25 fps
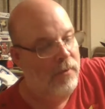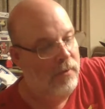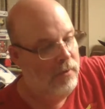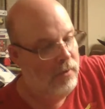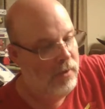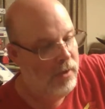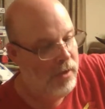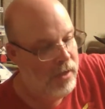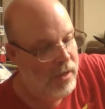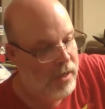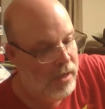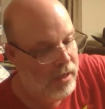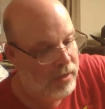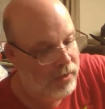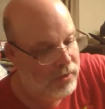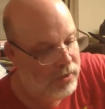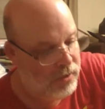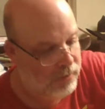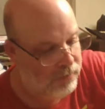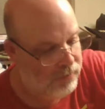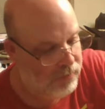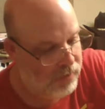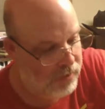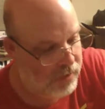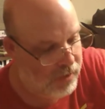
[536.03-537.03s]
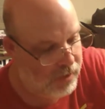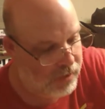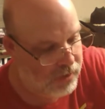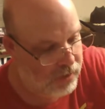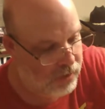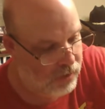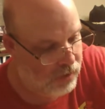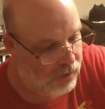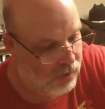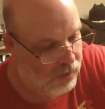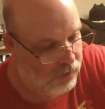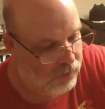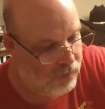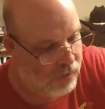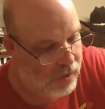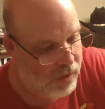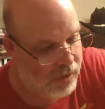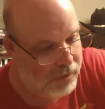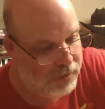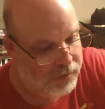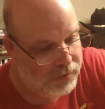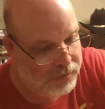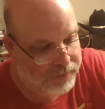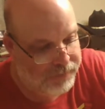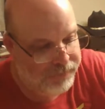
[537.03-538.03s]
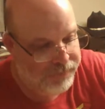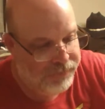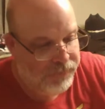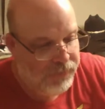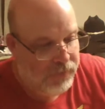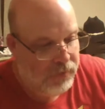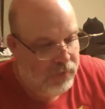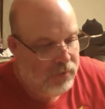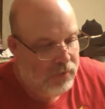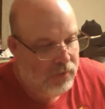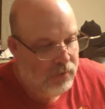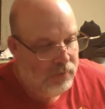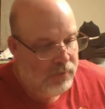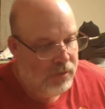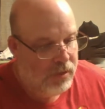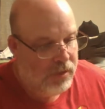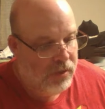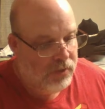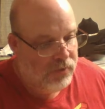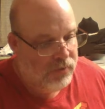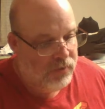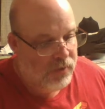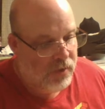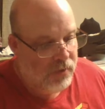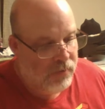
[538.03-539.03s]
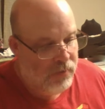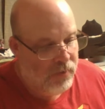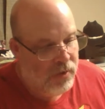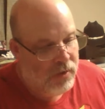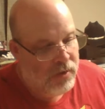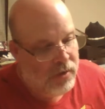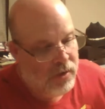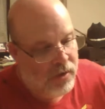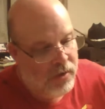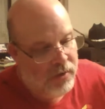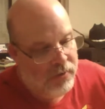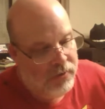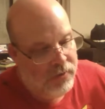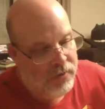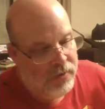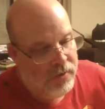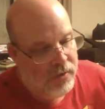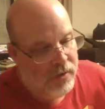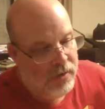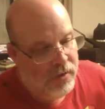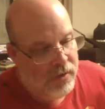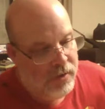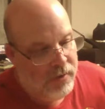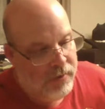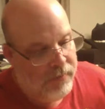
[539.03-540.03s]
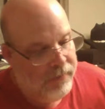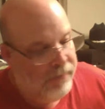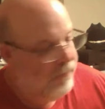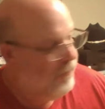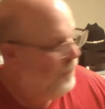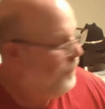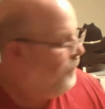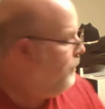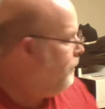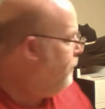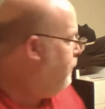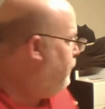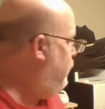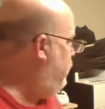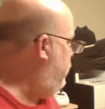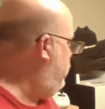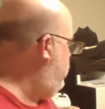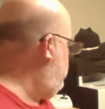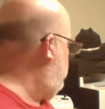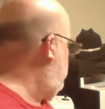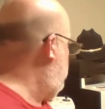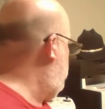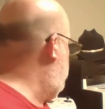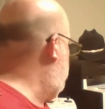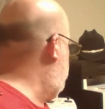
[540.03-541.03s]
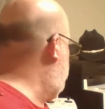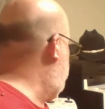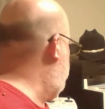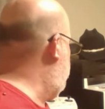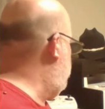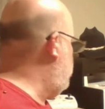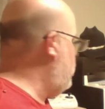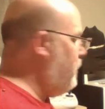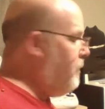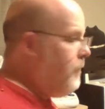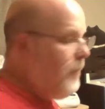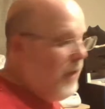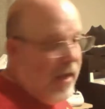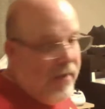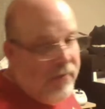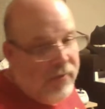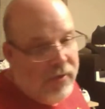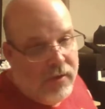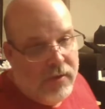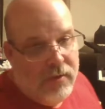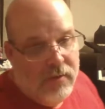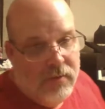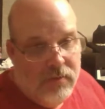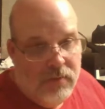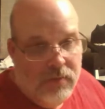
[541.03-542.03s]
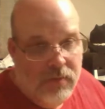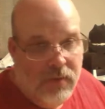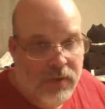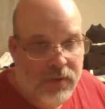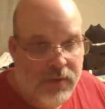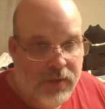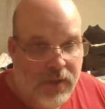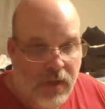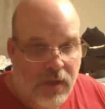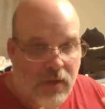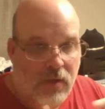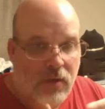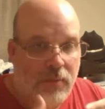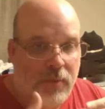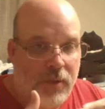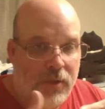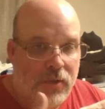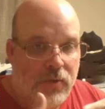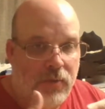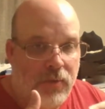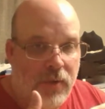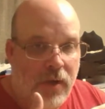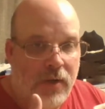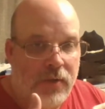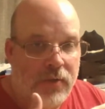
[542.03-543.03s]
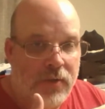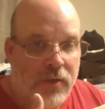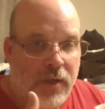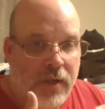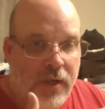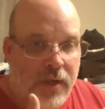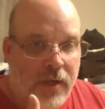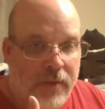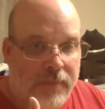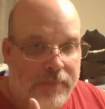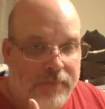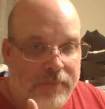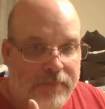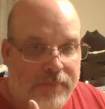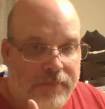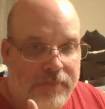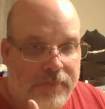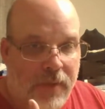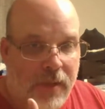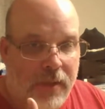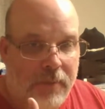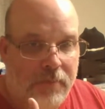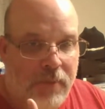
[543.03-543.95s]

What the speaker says: I needed something that can hold wires, because when I work on the Favic, it's got a whole bunch of wires that I got to like